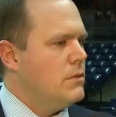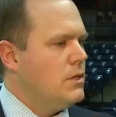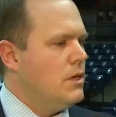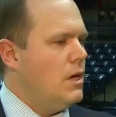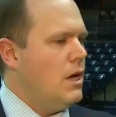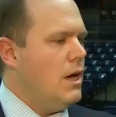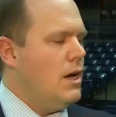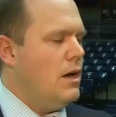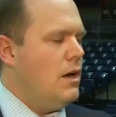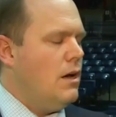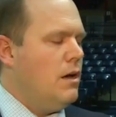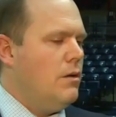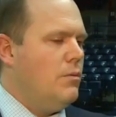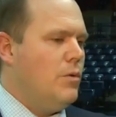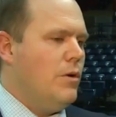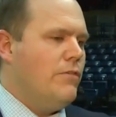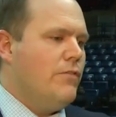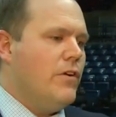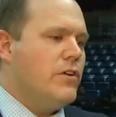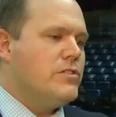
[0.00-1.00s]

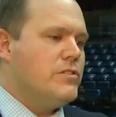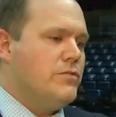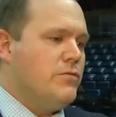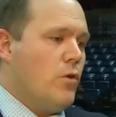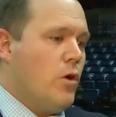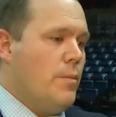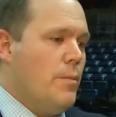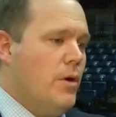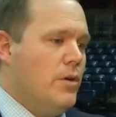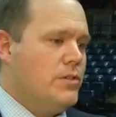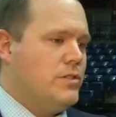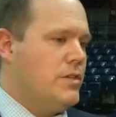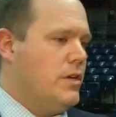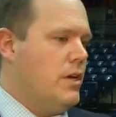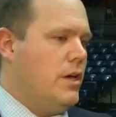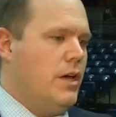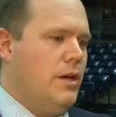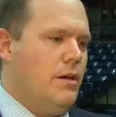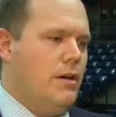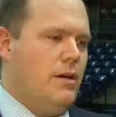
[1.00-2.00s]
Well, first and foremost,
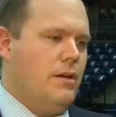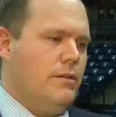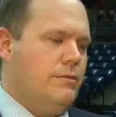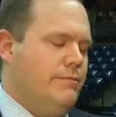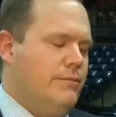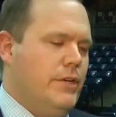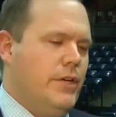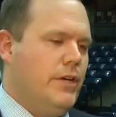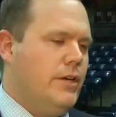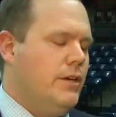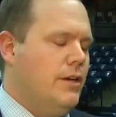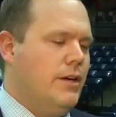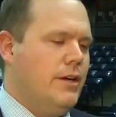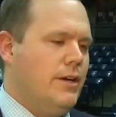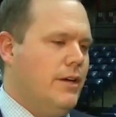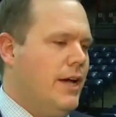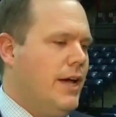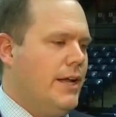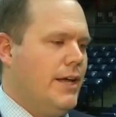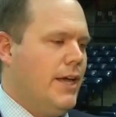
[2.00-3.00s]
you
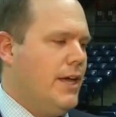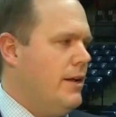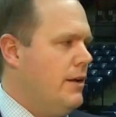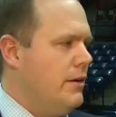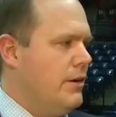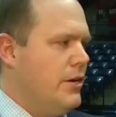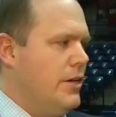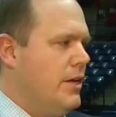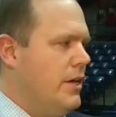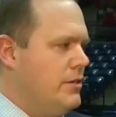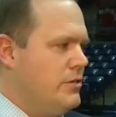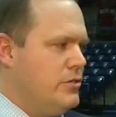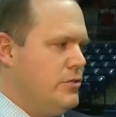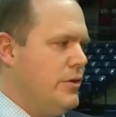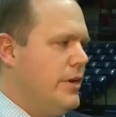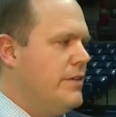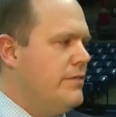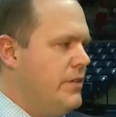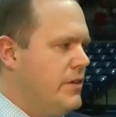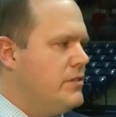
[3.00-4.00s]
got to get a good
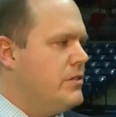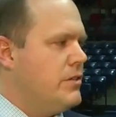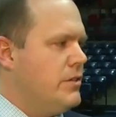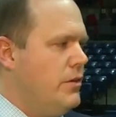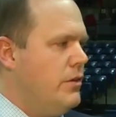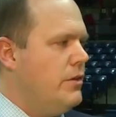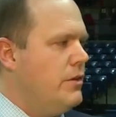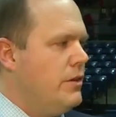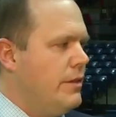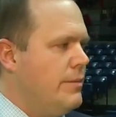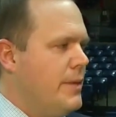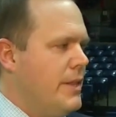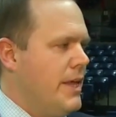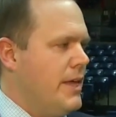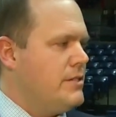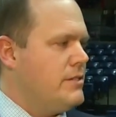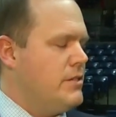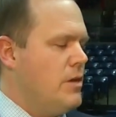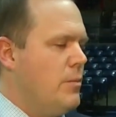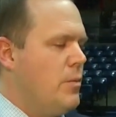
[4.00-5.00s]
history and physical. I mean,
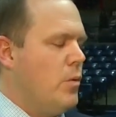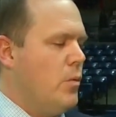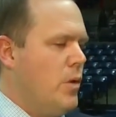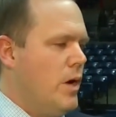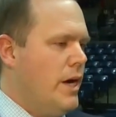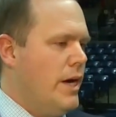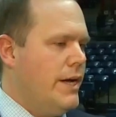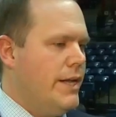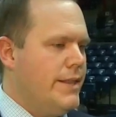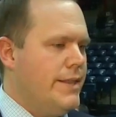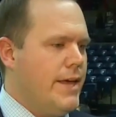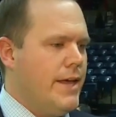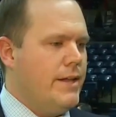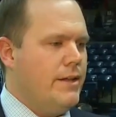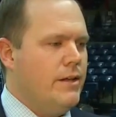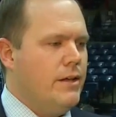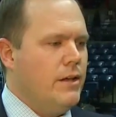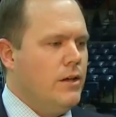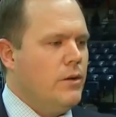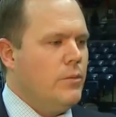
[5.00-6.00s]
that's number one. And
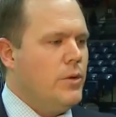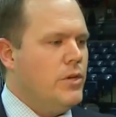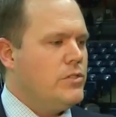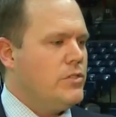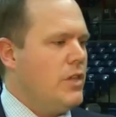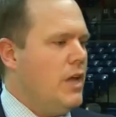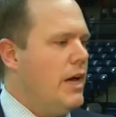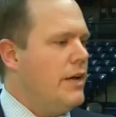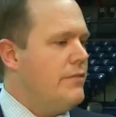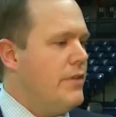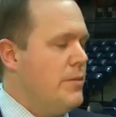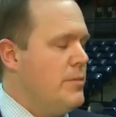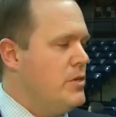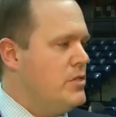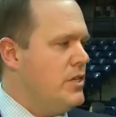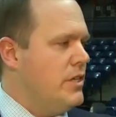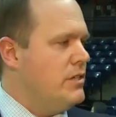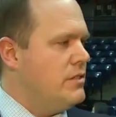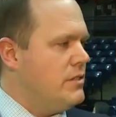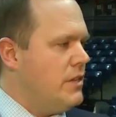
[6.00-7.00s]
then we use a lot of
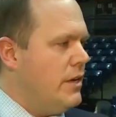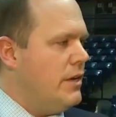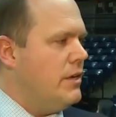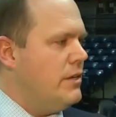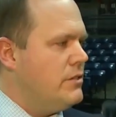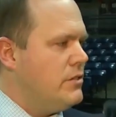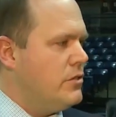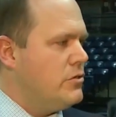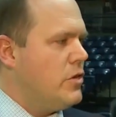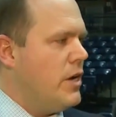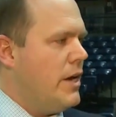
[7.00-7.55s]
imaging studies to try